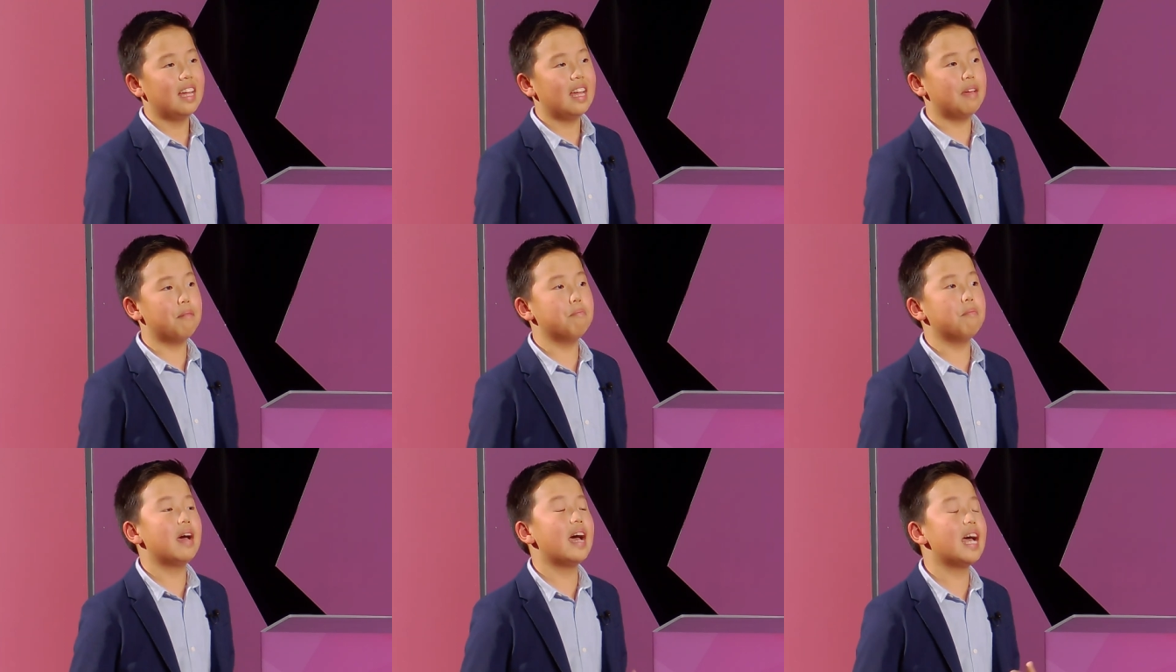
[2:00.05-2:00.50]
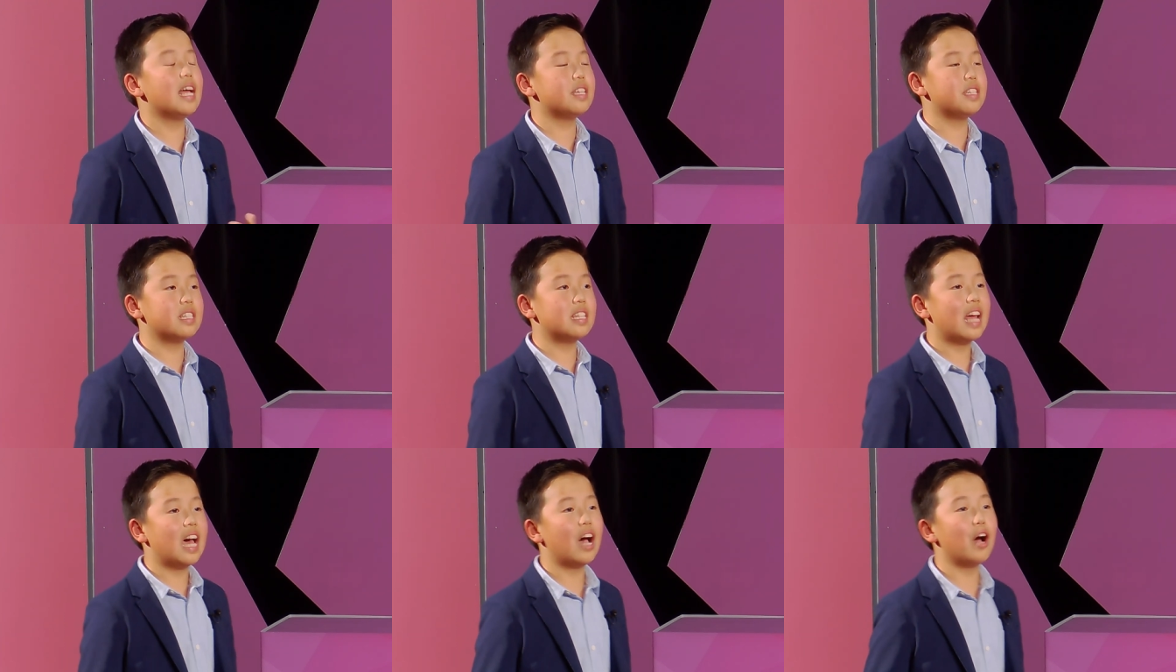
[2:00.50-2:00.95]

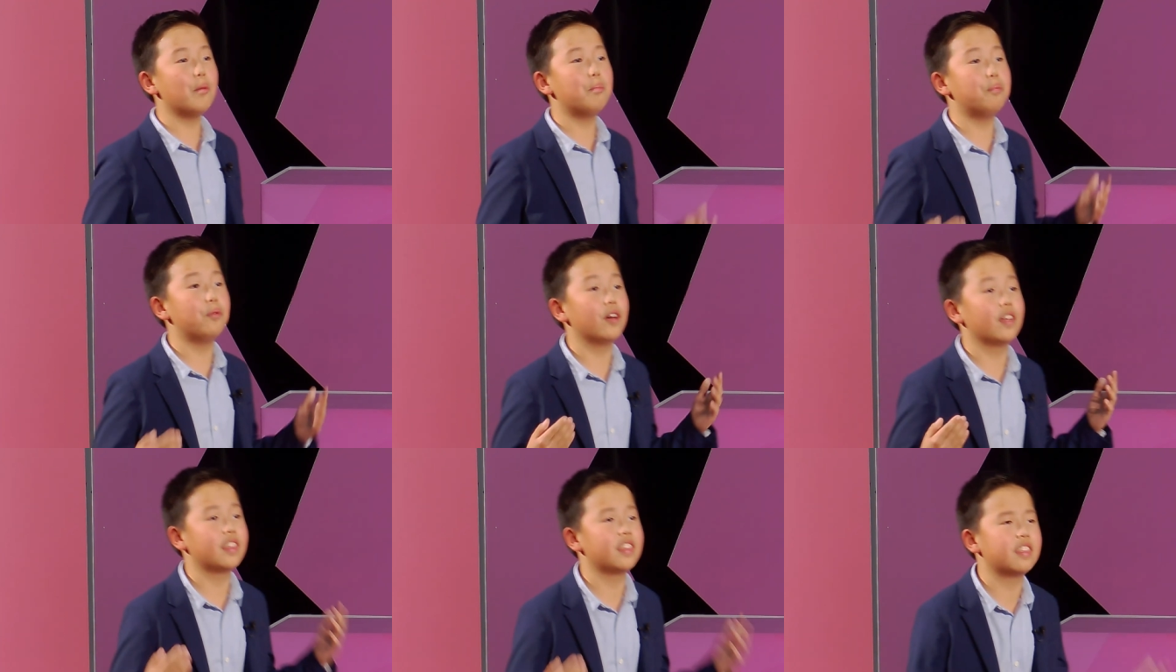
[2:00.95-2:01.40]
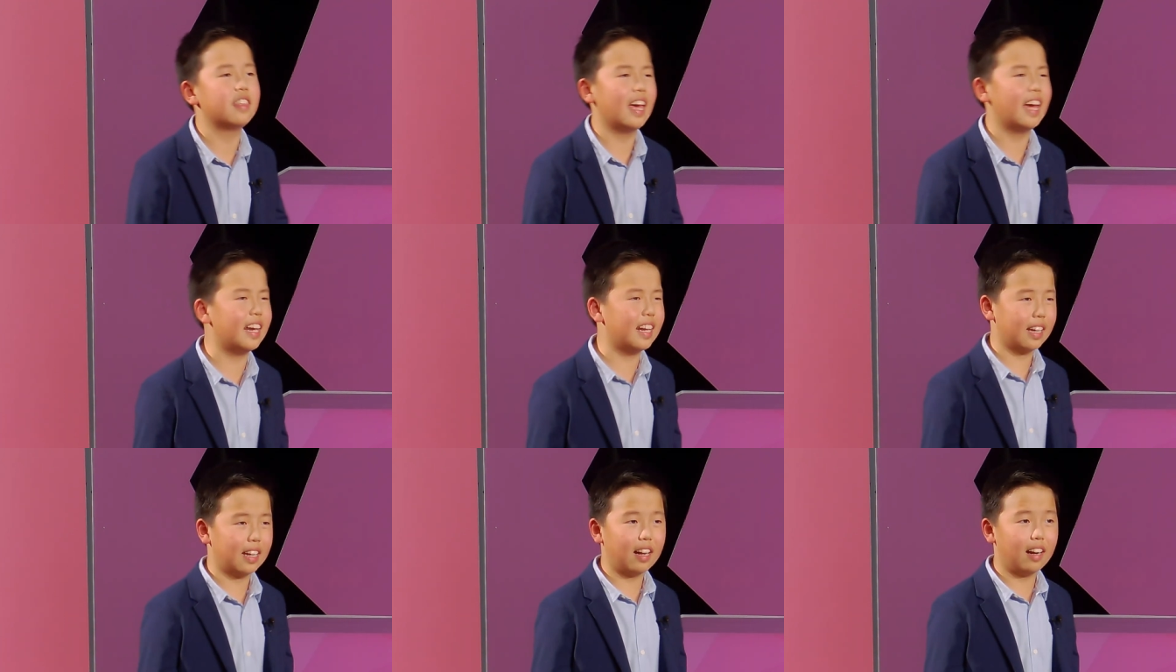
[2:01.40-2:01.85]
Imagine how
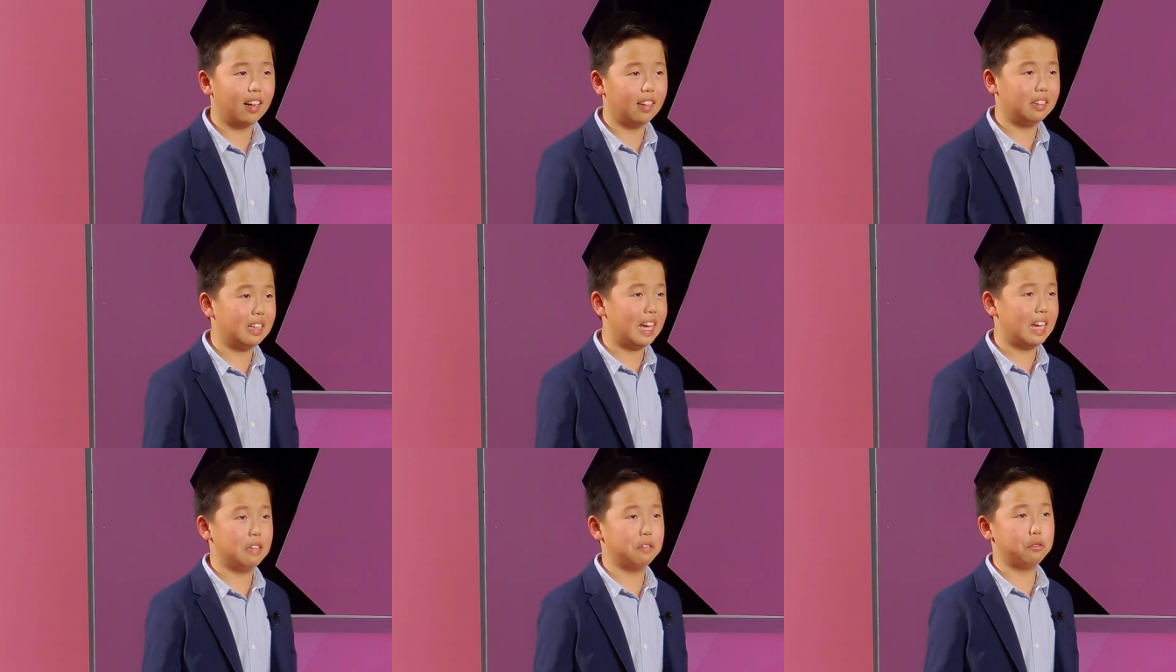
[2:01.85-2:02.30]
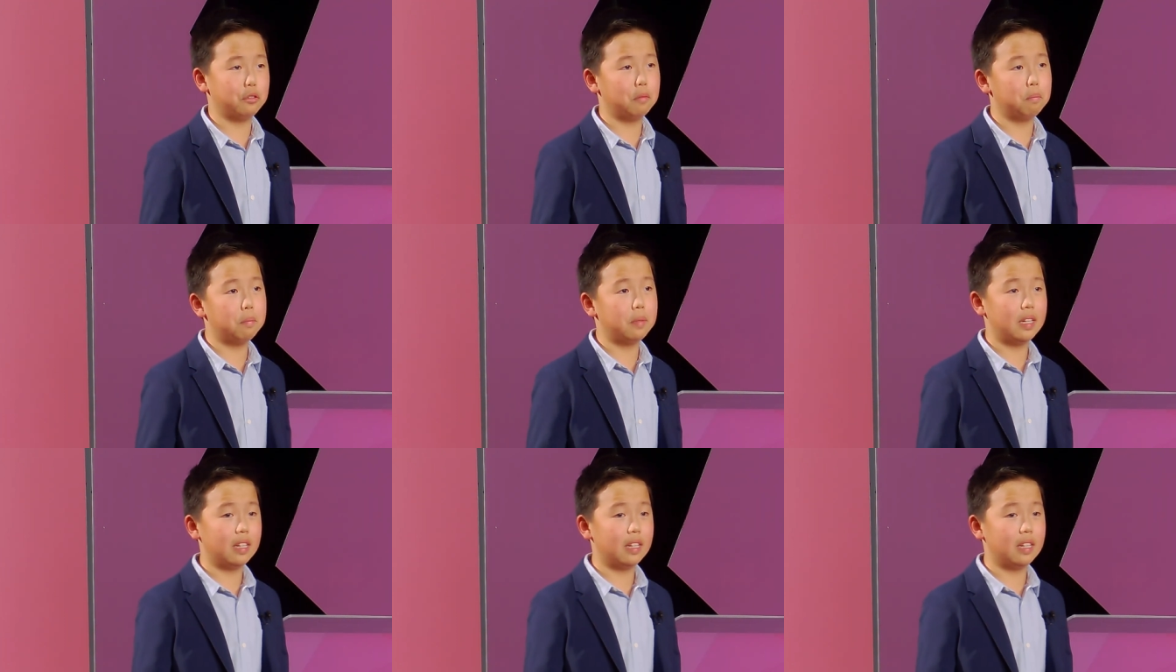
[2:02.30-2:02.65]
pathetic our lives would